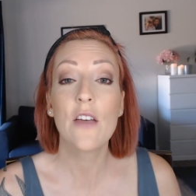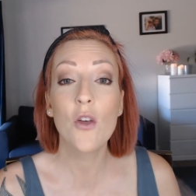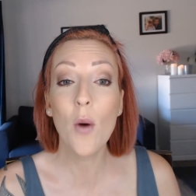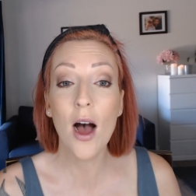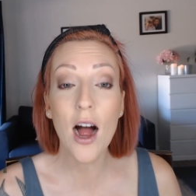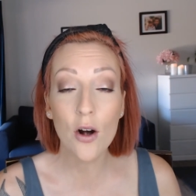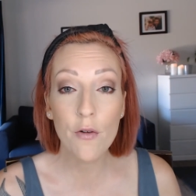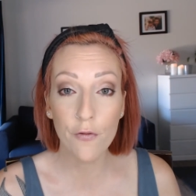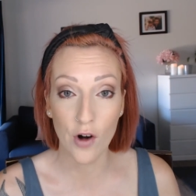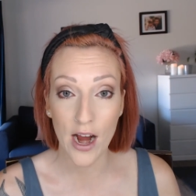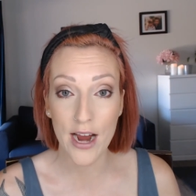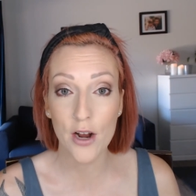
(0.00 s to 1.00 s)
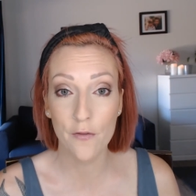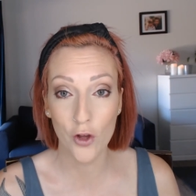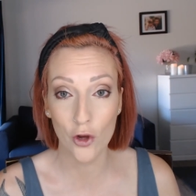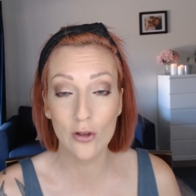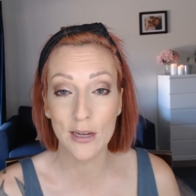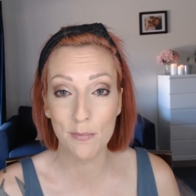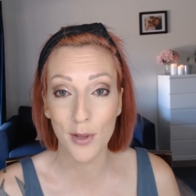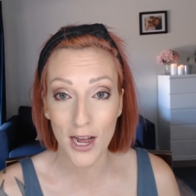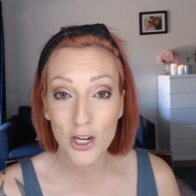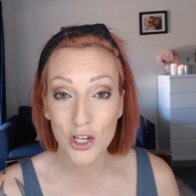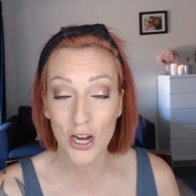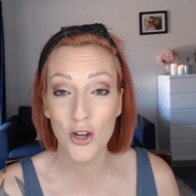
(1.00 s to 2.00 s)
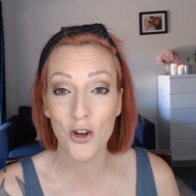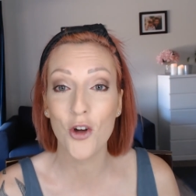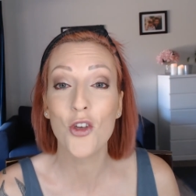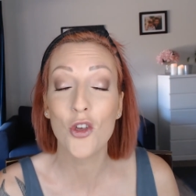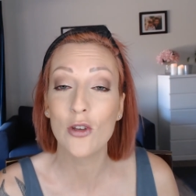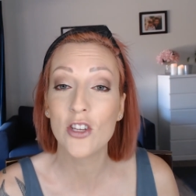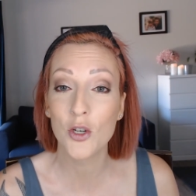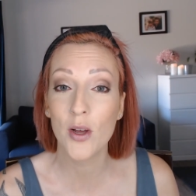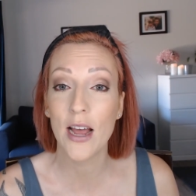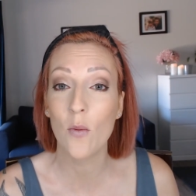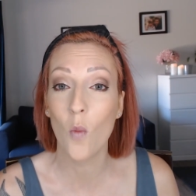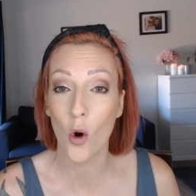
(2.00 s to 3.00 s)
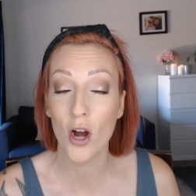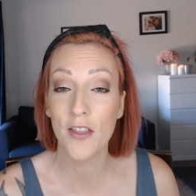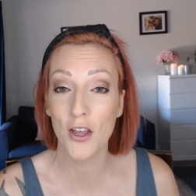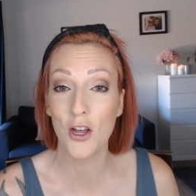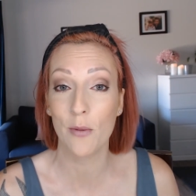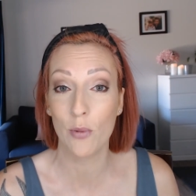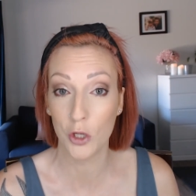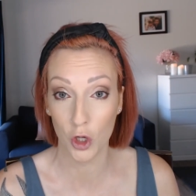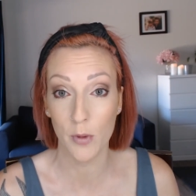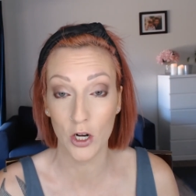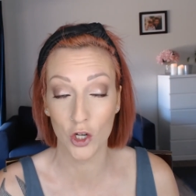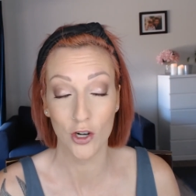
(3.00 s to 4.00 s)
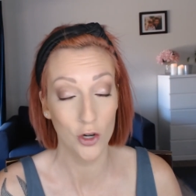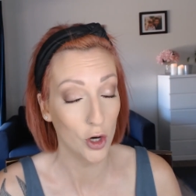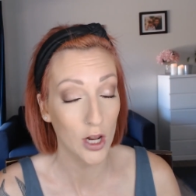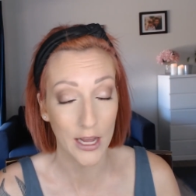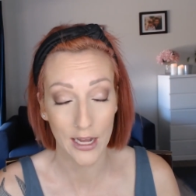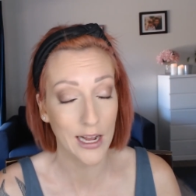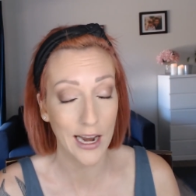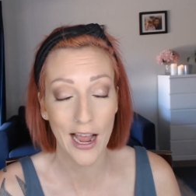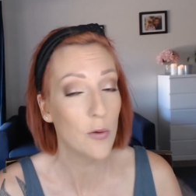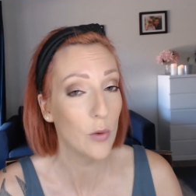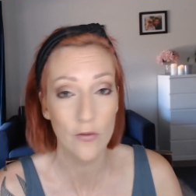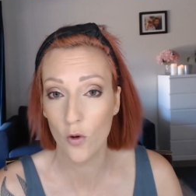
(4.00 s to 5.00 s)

you are afraid of using blush and you're not used to it and worried that you're going to put too much on and look like a clown, we've all